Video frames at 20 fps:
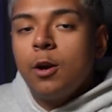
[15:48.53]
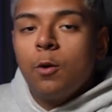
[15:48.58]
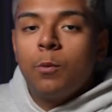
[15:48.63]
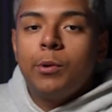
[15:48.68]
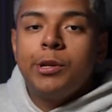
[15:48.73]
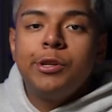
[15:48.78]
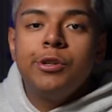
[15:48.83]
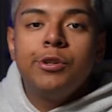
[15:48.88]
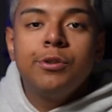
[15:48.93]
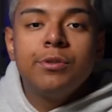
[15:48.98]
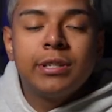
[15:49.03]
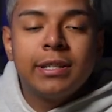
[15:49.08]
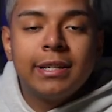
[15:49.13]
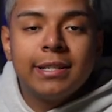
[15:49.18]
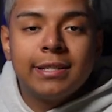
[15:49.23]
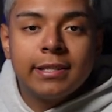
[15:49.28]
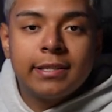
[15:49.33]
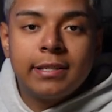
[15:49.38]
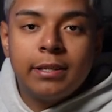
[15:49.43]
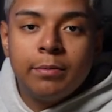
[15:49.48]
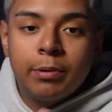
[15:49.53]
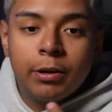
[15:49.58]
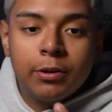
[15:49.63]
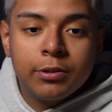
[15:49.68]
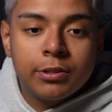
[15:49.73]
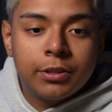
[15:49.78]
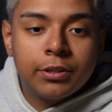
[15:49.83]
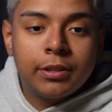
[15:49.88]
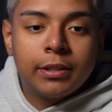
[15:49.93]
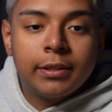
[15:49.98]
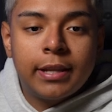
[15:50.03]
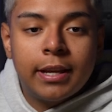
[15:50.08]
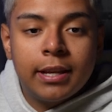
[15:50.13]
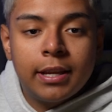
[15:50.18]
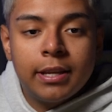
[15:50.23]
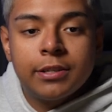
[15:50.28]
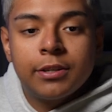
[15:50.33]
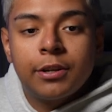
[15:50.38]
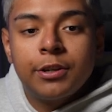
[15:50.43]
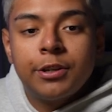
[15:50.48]
when you use an existing post that
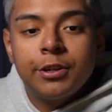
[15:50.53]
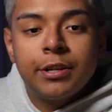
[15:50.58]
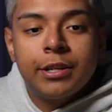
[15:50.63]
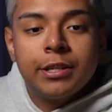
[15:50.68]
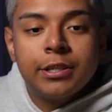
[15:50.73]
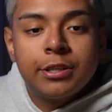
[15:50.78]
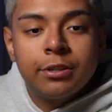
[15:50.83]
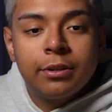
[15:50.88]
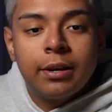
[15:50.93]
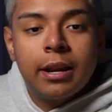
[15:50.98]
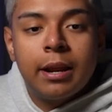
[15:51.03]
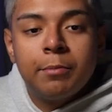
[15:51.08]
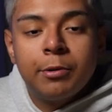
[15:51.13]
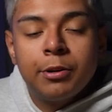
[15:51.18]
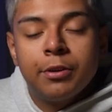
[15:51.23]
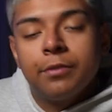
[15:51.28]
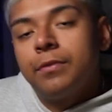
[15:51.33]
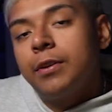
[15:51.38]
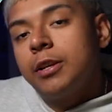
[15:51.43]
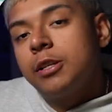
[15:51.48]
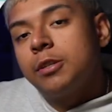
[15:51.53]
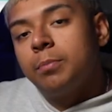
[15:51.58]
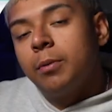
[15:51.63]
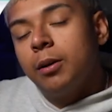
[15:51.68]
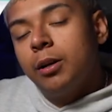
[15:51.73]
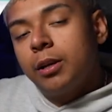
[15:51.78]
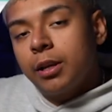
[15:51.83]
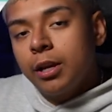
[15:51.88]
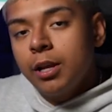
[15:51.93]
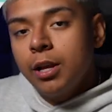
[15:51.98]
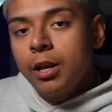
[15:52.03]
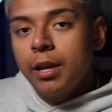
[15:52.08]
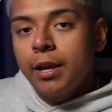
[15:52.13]
is on your Instagram or your Facebook,